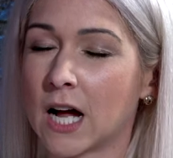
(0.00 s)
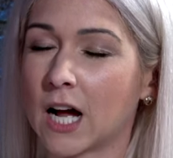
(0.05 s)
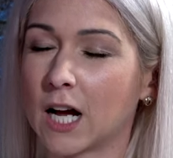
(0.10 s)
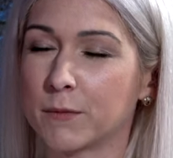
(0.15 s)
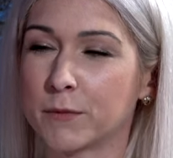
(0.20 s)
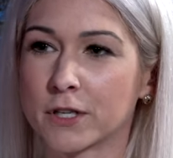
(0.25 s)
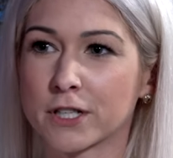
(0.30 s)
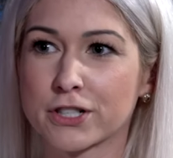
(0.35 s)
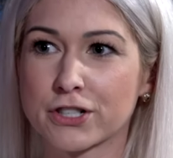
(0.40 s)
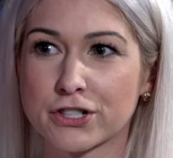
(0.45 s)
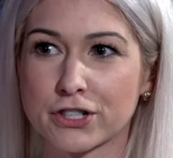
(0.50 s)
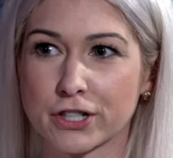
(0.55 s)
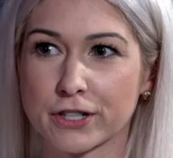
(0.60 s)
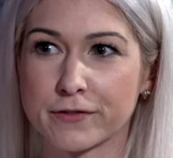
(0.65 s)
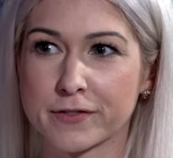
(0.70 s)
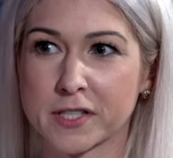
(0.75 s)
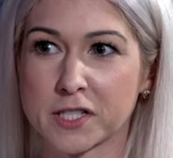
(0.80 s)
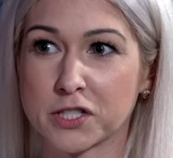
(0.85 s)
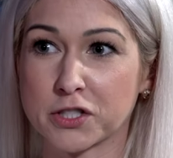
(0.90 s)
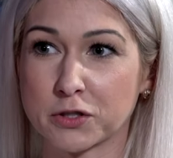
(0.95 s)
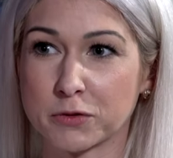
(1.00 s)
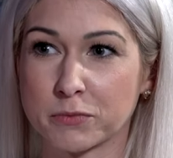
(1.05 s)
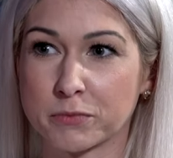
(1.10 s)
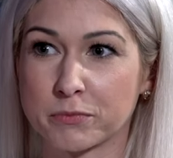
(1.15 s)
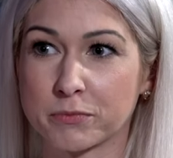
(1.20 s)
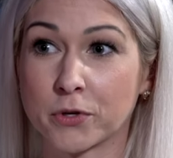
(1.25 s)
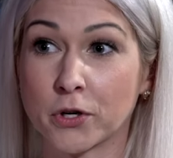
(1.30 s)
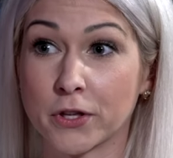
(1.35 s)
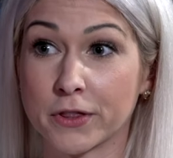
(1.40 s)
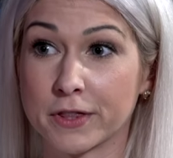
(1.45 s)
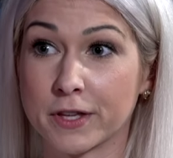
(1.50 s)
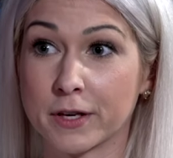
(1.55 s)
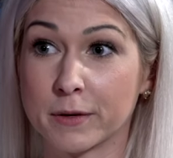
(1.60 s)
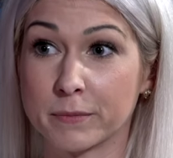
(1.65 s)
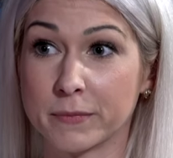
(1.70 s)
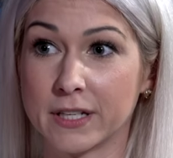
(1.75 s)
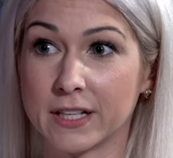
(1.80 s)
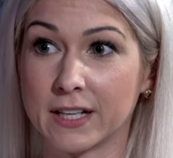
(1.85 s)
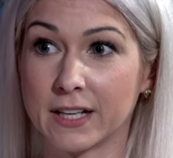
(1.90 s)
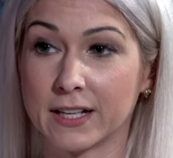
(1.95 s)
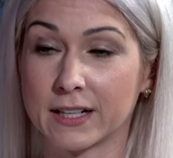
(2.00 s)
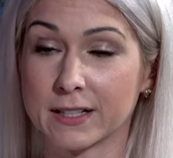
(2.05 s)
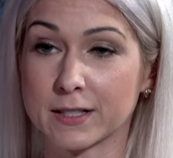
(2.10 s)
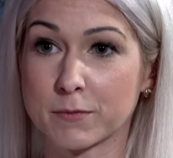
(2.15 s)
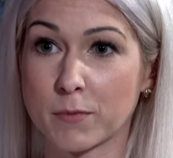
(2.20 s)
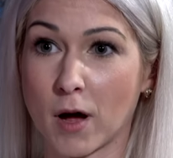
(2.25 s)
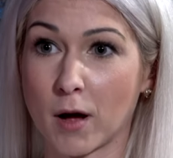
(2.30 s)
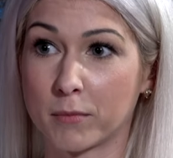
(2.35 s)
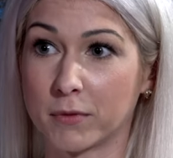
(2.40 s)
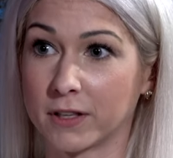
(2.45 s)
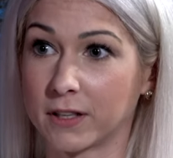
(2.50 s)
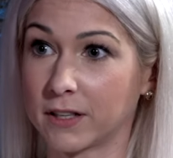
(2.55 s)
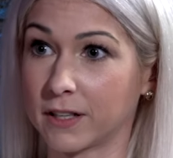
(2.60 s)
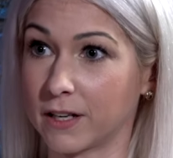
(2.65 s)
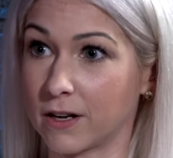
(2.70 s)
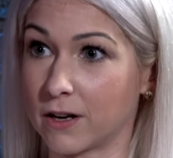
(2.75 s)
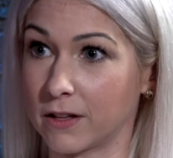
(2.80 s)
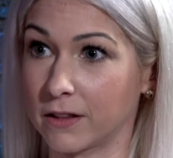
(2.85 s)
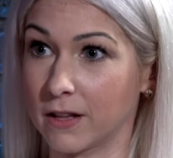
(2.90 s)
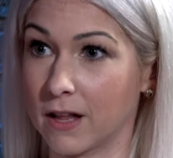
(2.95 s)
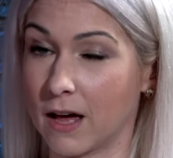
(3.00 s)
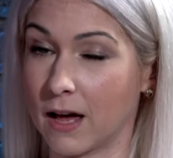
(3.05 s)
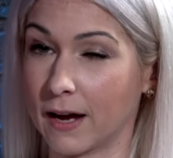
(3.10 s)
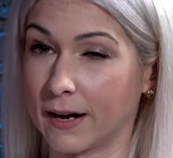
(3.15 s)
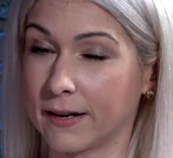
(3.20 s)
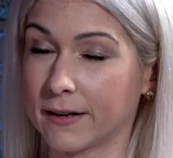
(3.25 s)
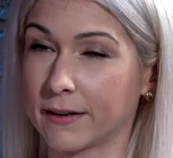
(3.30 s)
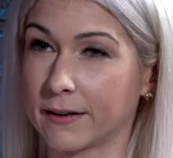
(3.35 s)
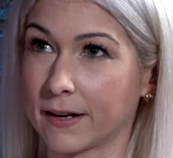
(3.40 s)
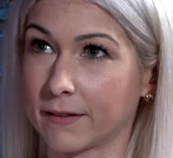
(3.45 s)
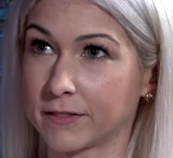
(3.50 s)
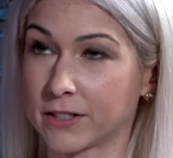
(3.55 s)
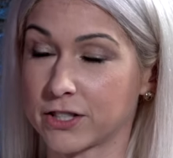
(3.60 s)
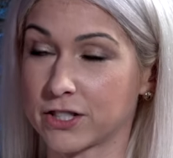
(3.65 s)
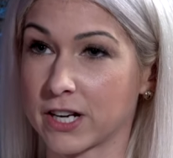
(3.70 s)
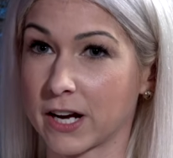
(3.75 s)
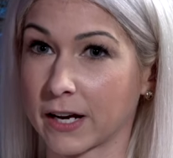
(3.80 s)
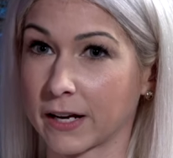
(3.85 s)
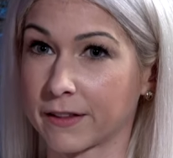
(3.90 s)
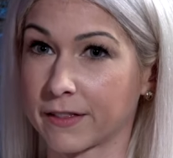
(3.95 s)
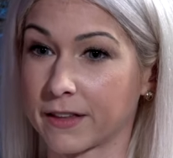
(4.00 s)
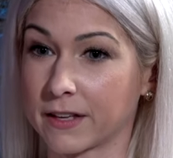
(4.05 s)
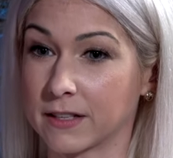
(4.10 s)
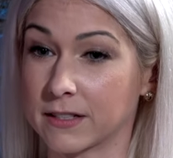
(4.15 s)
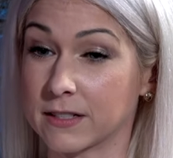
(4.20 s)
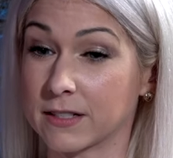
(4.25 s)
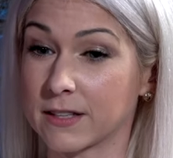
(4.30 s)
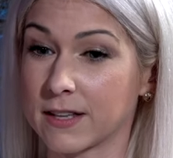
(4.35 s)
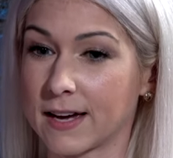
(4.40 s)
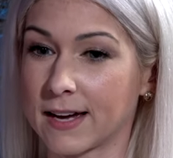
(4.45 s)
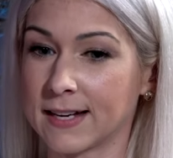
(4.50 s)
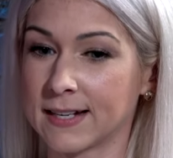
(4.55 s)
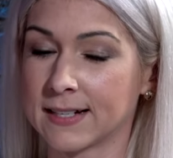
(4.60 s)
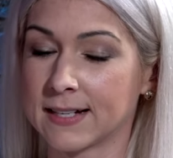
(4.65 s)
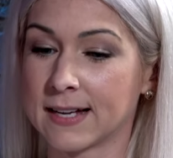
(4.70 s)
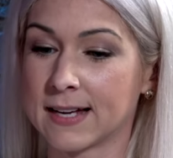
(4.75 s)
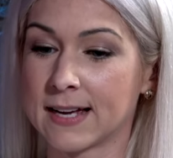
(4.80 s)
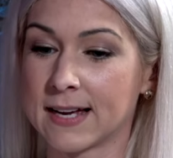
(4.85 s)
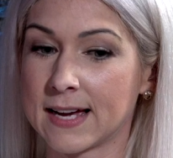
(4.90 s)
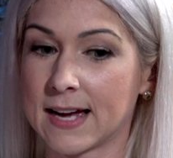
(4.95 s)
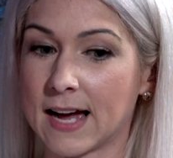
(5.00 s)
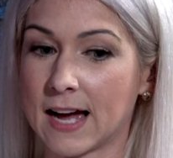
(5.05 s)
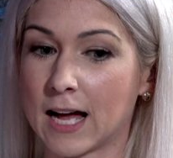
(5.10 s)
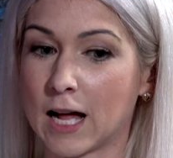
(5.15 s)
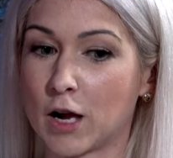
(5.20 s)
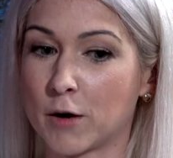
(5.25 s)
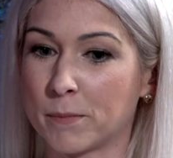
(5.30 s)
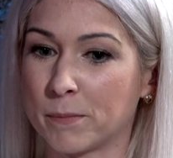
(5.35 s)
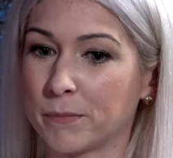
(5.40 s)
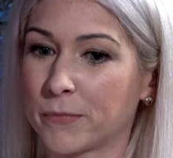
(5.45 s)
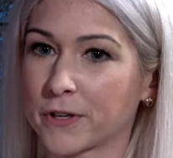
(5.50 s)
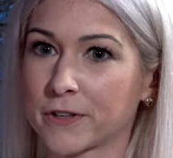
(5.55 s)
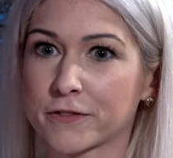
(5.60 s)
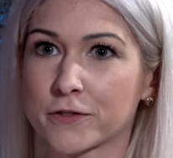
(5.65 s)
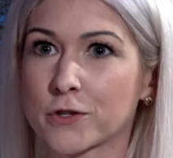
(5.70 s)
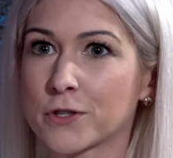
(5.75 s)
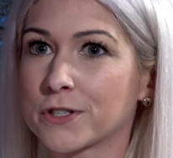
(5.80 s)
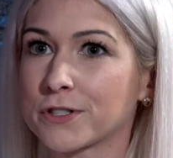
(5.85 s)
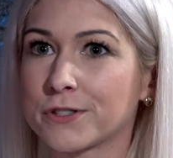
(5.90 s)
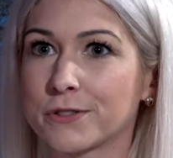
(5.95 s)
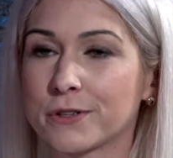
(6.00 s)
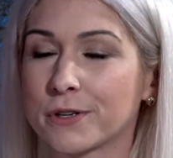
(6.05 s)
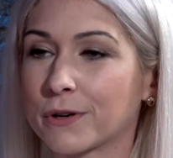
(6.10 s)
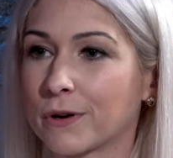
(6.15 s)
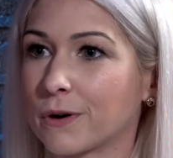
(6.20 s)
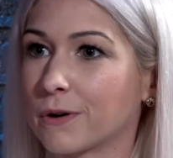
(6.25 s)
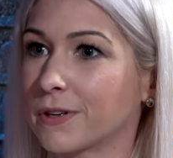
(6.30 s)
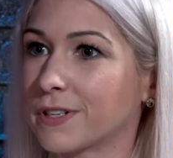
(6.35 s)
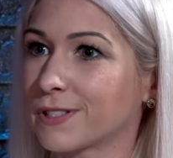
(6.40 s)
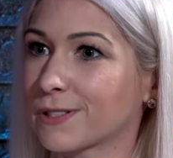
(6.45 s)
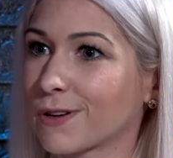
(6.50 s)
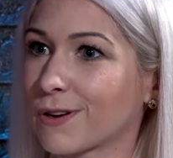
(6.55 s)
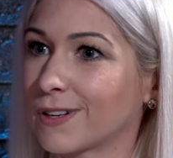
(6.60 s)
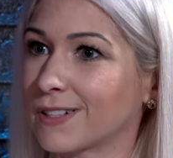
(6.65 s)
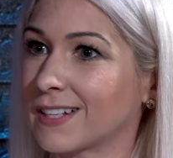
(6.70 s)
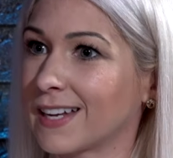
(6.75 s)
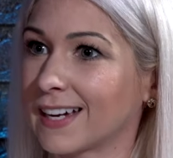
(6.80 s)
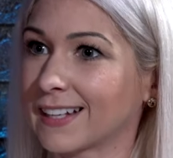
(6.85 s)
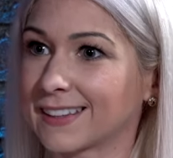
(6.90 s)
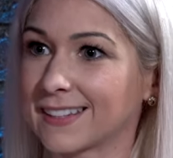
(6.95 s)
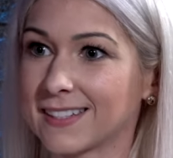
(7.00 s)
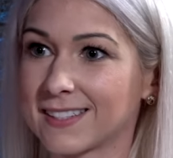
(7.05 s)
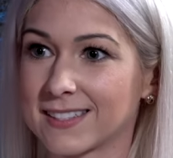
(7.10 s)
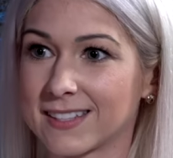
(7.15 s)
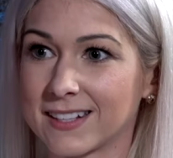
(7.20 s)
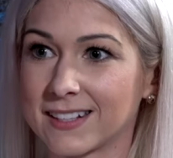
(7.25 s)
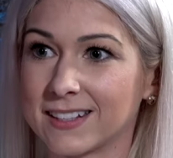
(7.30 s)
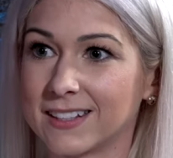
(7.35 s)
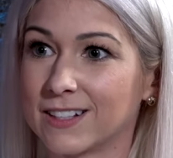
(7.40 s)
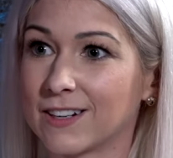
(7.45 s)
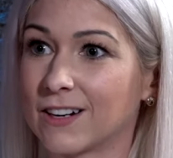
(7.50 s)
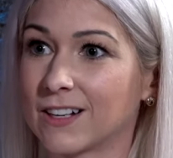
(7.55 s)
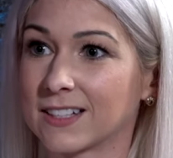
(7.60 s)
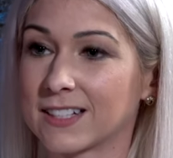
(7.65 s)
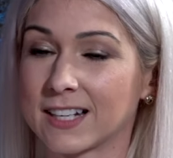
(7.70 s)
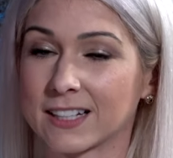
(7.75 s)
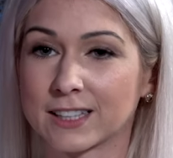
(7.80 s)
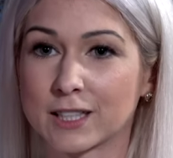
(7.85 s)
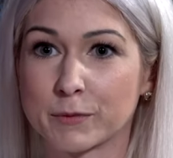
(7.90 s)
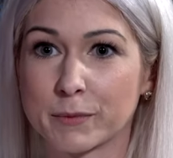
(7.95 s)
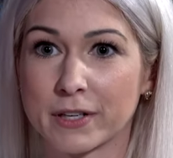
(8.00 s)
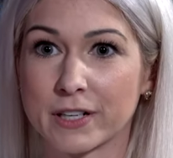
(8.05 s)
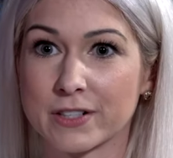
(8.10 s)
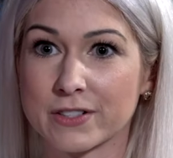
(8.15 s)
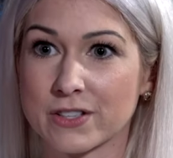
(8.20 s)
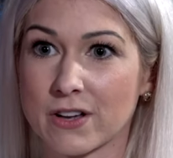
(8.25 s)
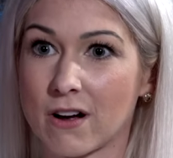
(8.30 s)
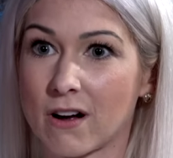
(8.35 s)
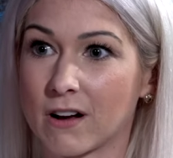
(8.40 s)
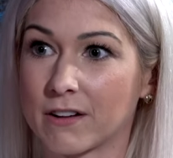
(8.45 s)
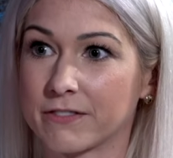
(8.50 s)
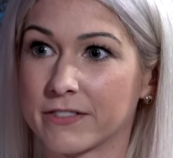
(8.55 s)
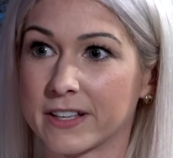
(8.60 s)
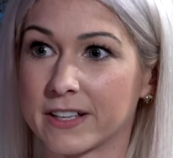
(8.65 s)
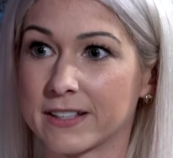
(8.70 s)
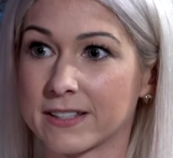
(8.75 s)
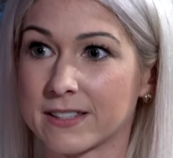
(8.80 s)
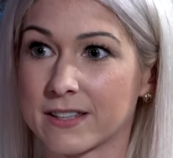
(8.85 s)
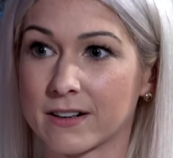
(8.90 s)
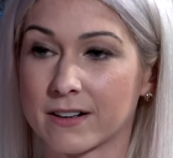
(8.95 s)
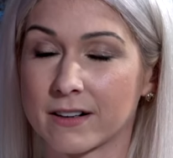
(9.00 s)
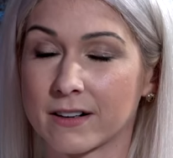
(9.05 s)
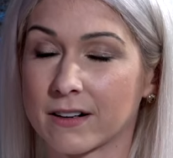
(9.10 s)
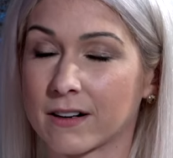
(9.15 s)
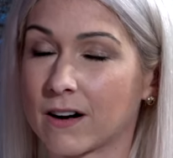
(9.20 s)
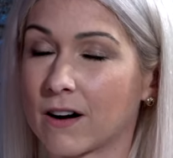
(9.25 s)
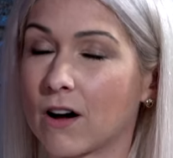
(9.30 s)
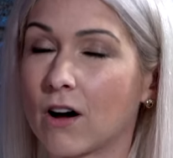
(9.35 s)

I'm not sure if they do put the meetings publicly mm-hmm. online. I'd have to check into that. But of course, you can always contact the city, contact the mayor's office. They're